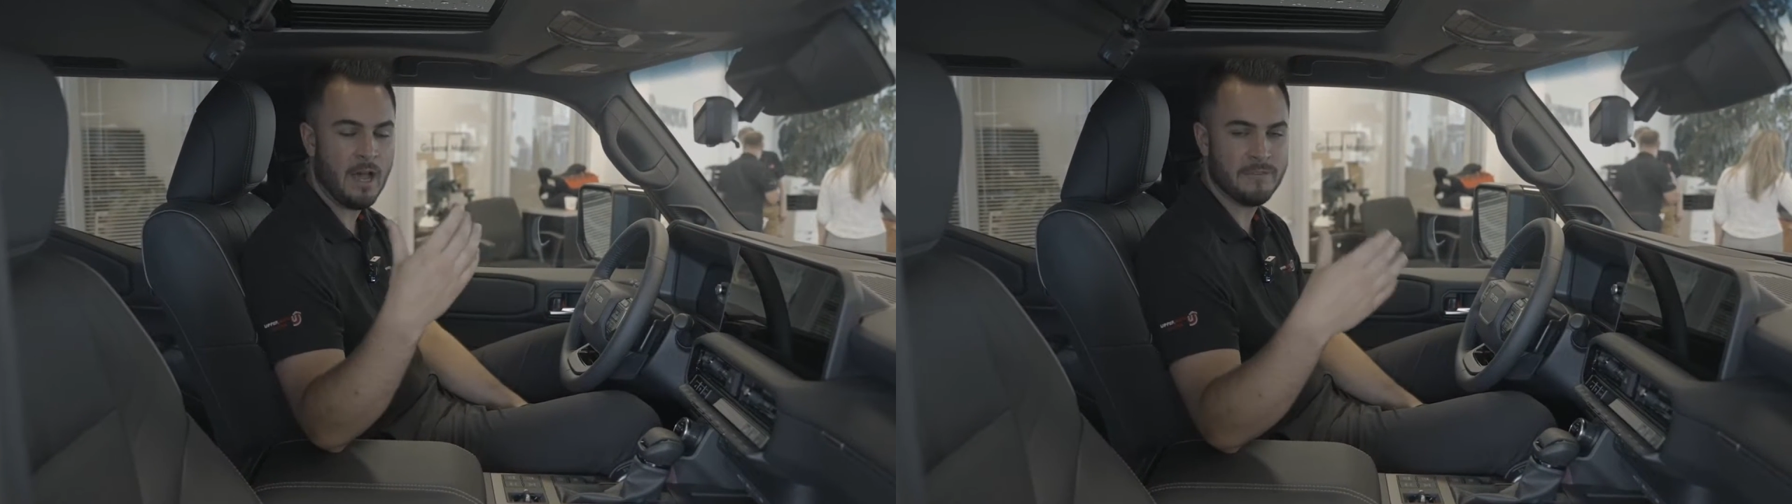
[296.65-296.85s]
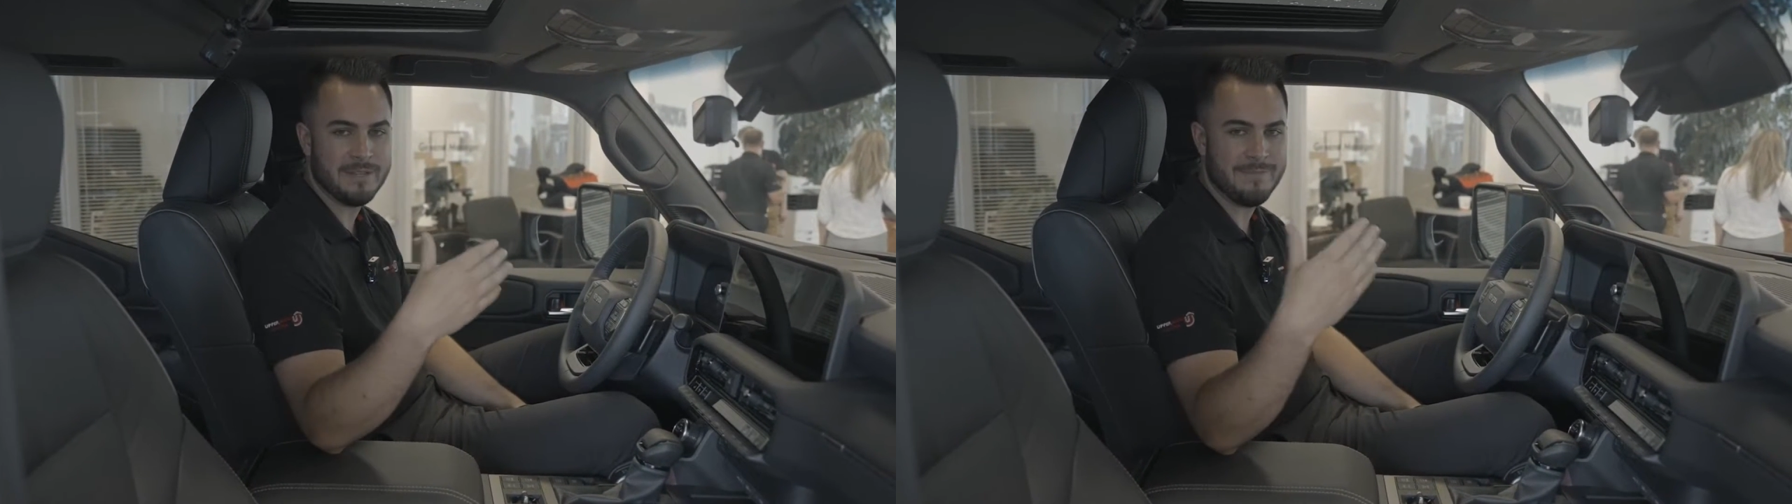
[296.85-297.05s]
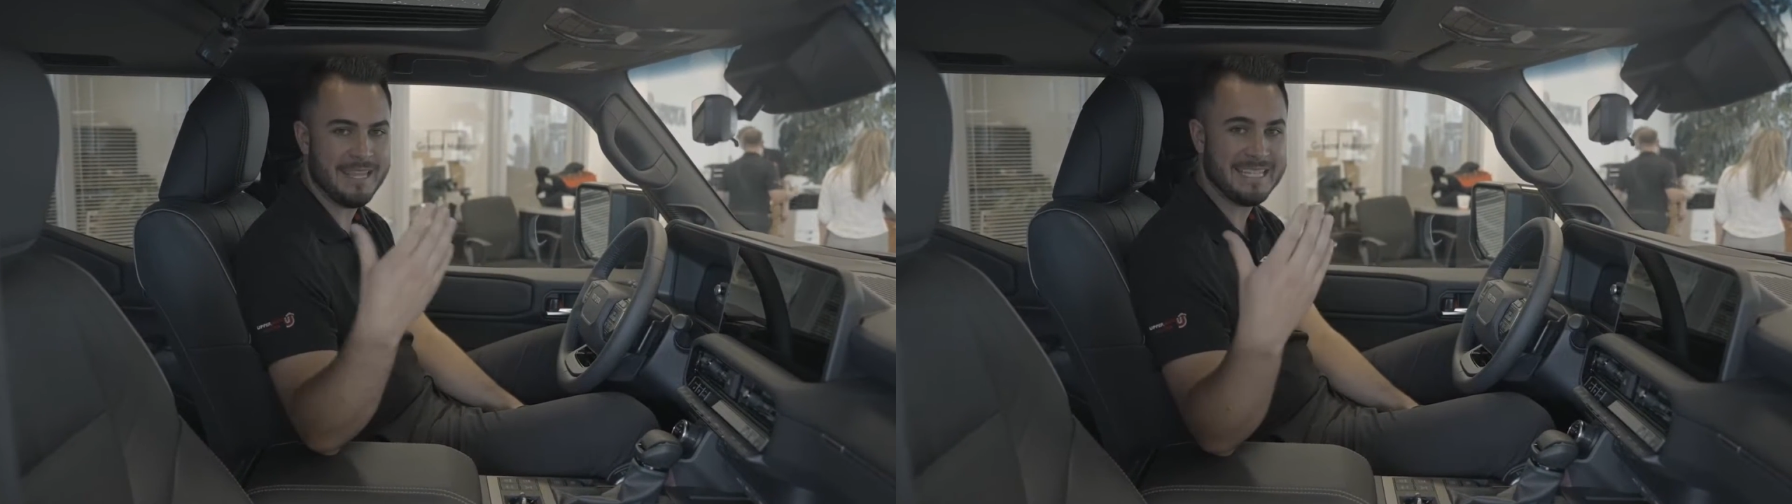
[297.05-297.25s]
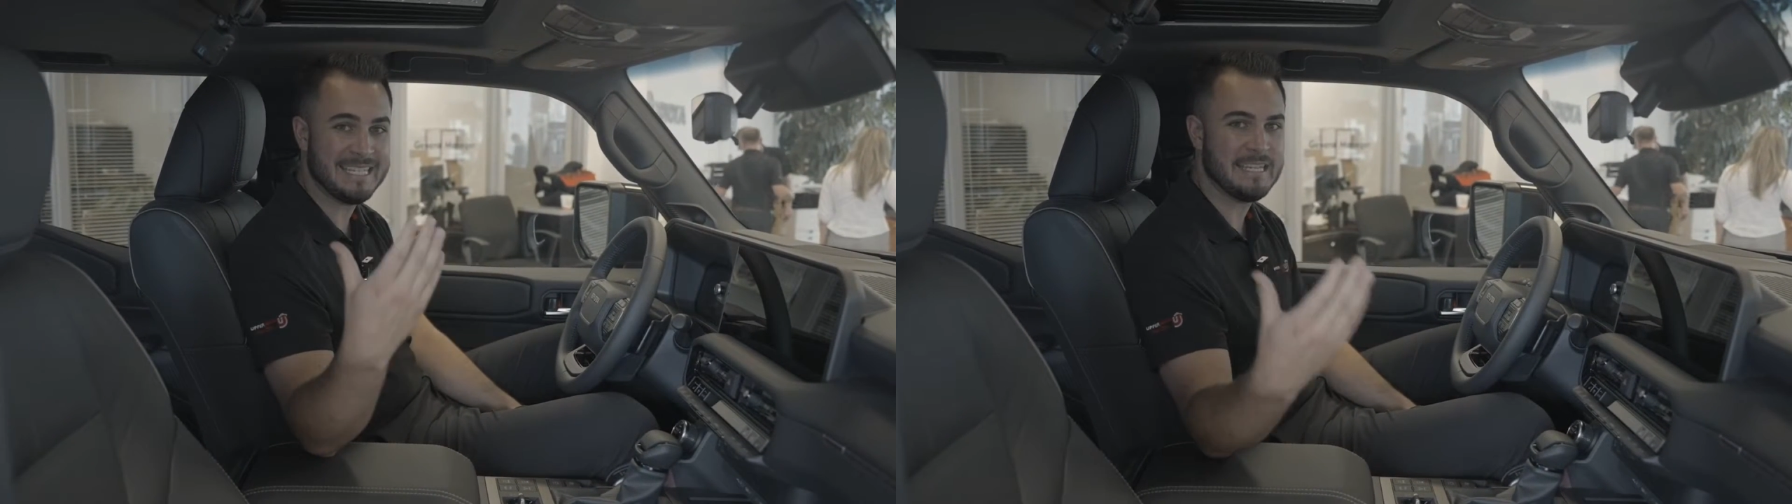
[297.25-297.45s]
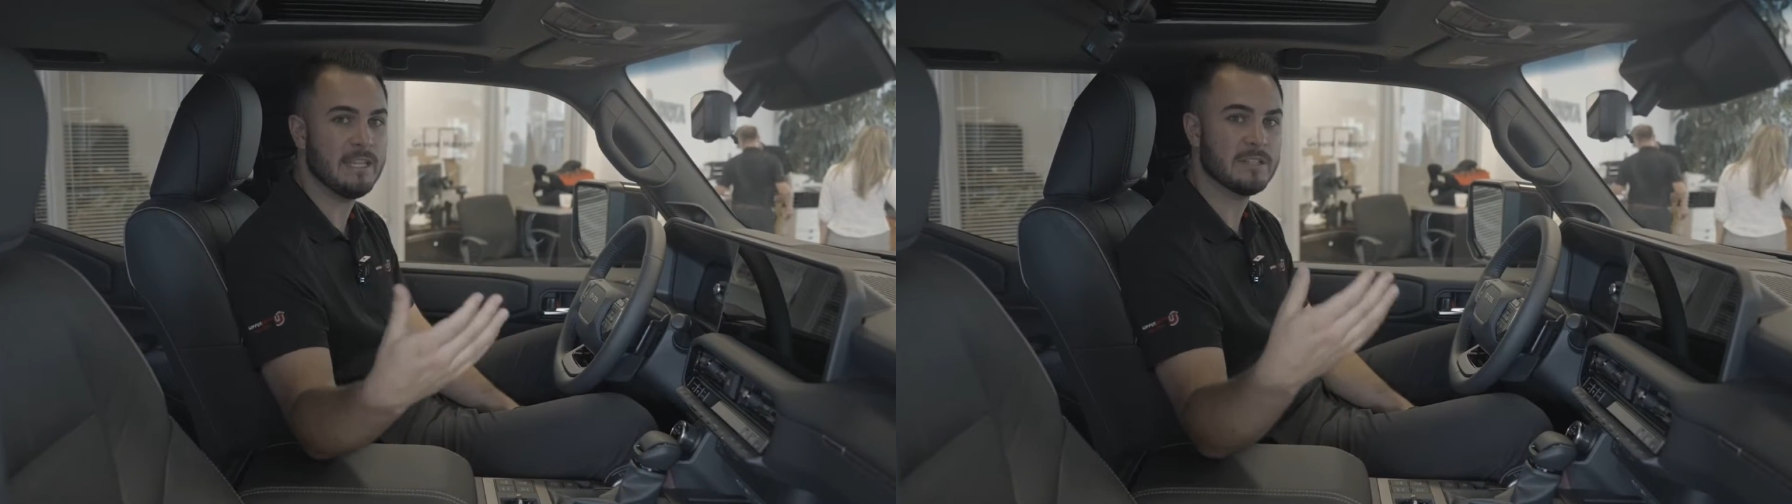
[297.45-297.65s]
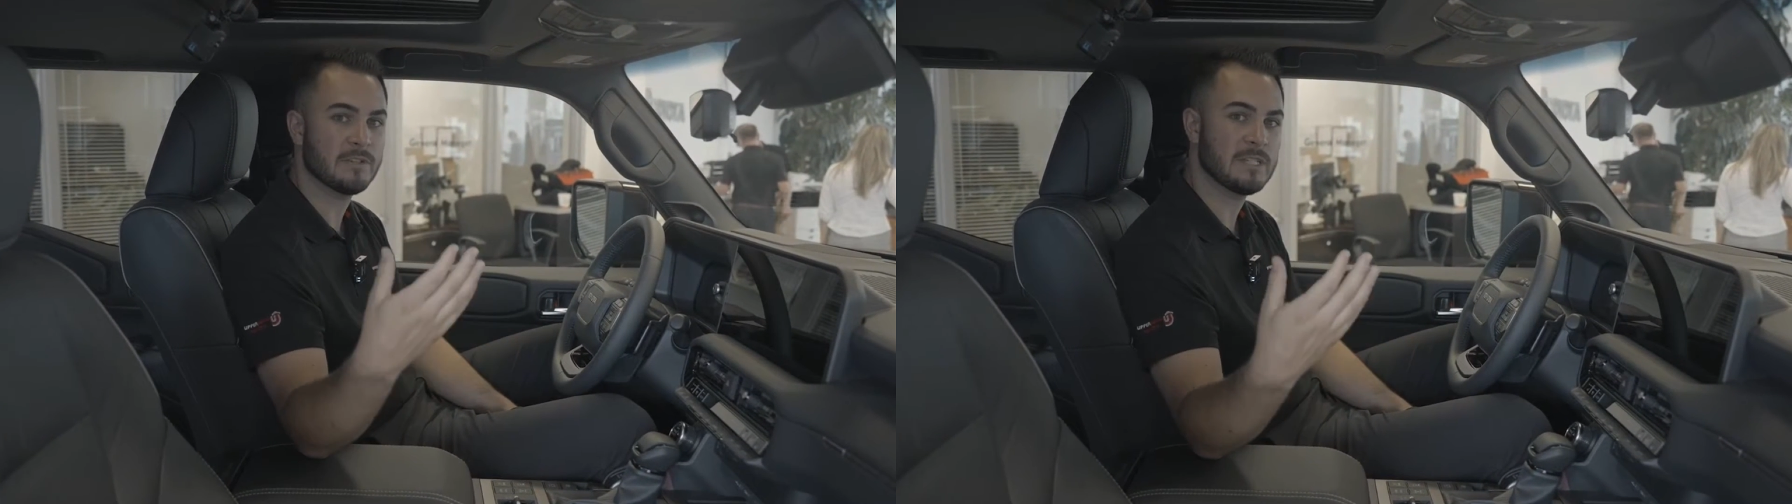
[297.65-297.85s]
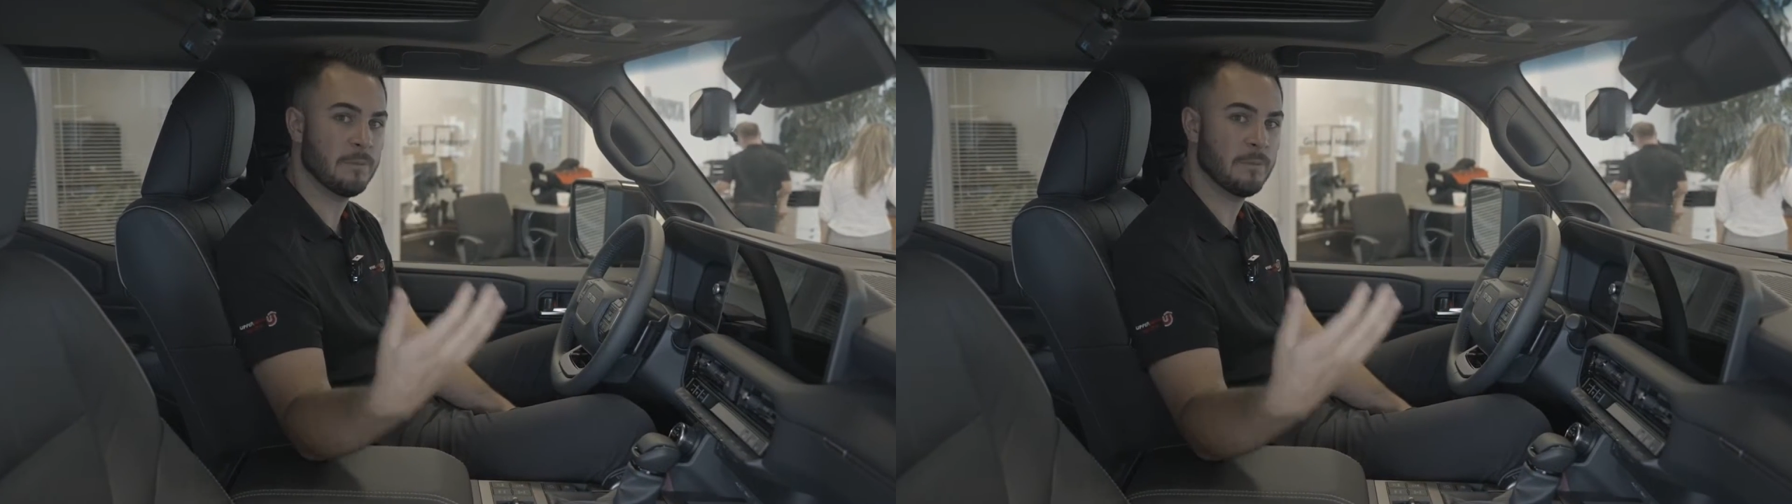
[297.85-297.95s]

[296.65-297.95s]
obviously make sense for